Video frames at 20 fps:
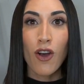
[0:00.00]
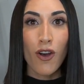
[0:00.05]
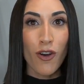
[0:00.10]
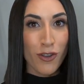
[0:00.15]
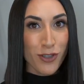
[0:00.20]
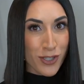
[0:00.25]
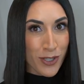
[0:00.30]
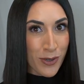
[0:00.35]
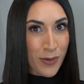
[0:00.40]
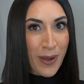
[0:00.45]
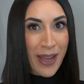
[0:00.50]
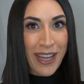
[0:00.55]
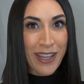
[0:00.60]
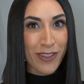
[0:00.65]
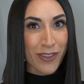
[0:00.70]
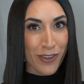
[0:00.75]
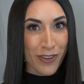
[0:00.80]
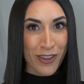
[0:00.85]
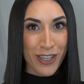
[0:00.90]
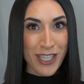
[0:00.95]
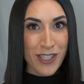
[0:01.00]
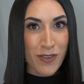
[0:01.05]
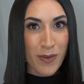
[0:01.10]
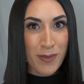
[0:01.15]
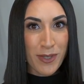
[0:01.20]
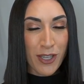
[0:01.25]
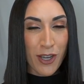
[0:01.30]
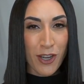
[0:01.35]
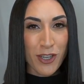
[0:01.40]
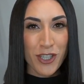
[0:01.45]
also I learned this
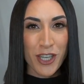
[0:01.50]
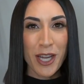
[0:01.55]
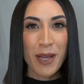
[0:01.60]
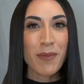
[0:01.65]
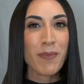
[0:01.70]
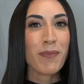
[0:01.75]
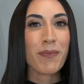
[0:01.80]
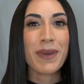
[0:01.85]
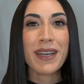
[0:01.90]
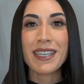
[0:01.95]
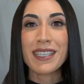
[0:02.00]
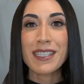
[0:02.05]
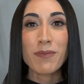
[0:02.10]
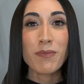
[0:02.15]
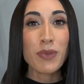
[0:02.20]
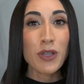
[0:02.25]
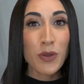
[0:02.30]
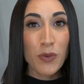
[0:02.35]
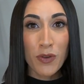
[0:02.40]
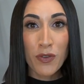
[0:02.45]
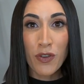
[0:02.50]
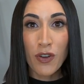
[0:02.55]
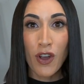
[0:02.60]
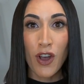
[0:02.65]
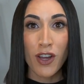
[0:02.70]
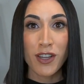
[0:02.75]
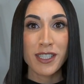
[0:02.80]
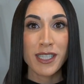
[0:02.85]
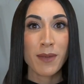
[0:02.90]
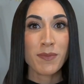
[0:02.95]
from Sasha, but it's a beautiful
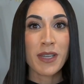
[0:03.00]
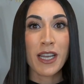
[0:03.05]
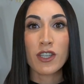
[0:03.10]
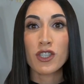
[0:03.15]
concept